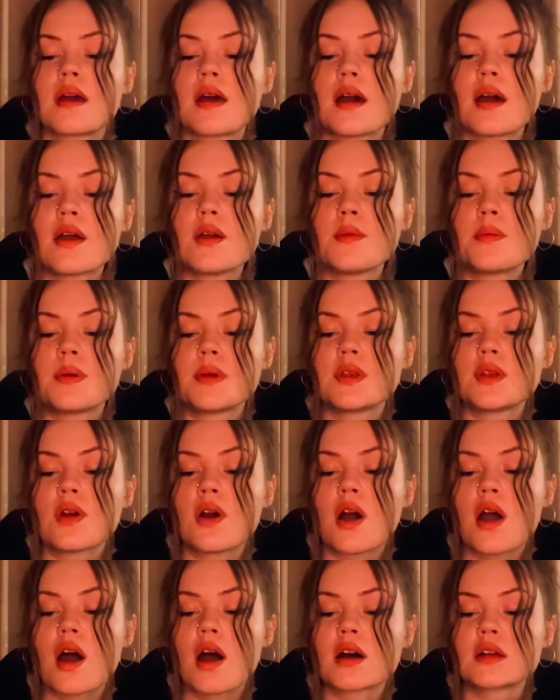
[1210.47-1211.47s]
Open your
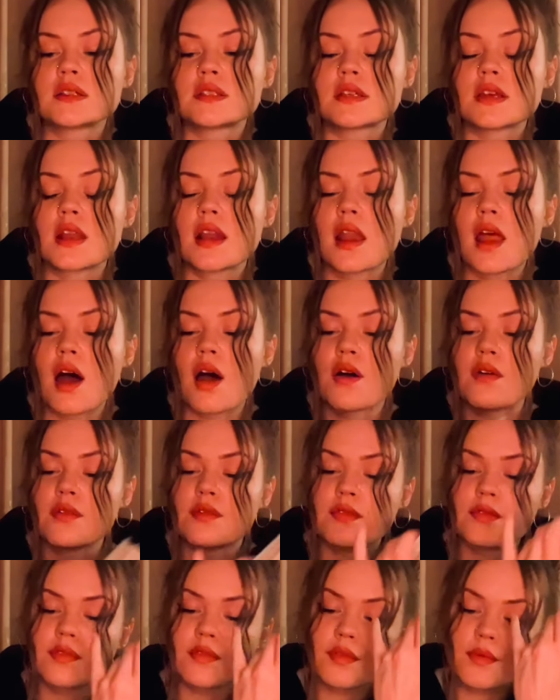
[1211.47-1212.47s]
heart to
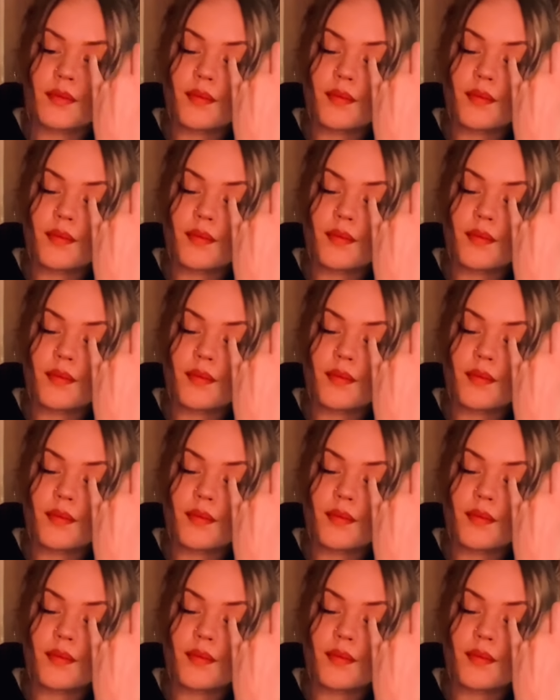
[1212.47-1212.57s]
love.